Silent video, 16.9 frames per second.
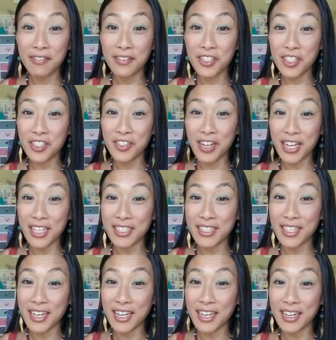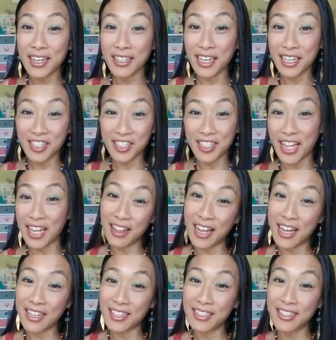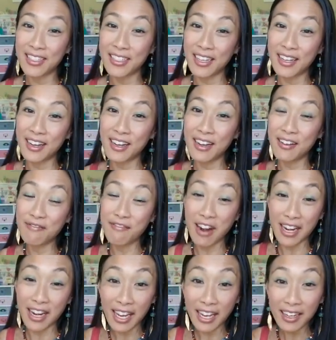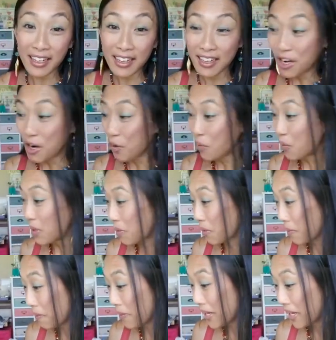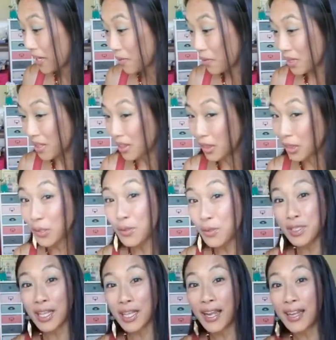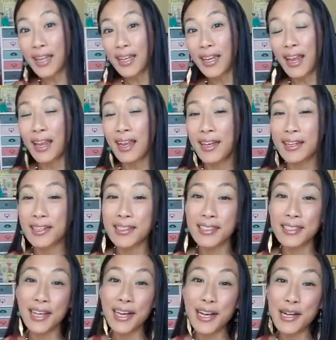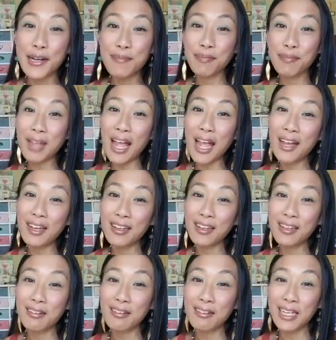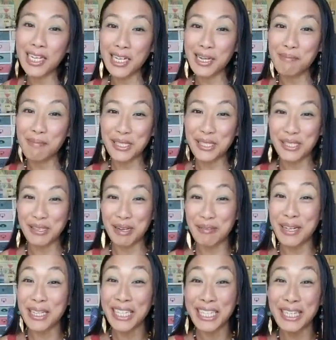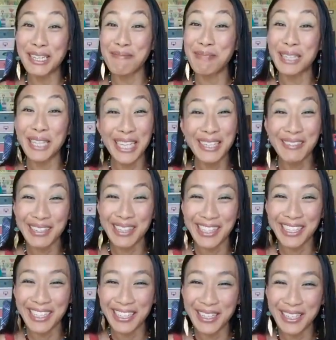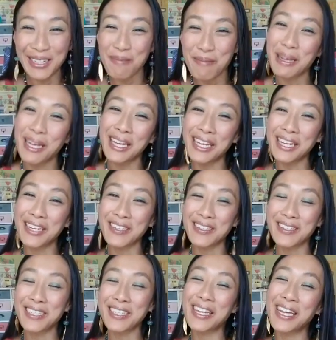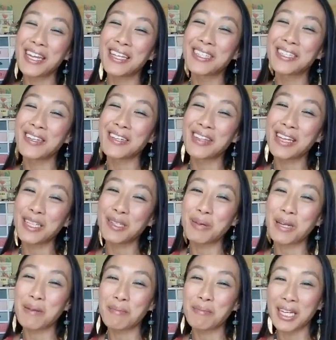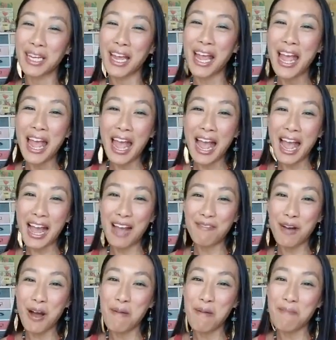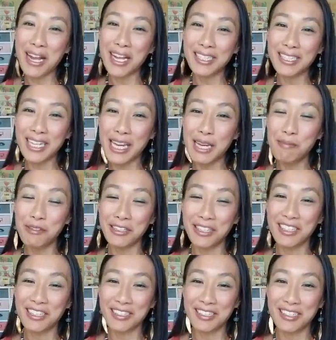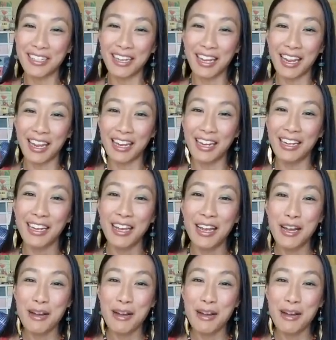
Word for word: Did you guys catch that last Friday? We were playing with Lucite and had a little hiccup, and so I wanted to play with it a little bit here today. So that's what I'm gonna have on my table here today.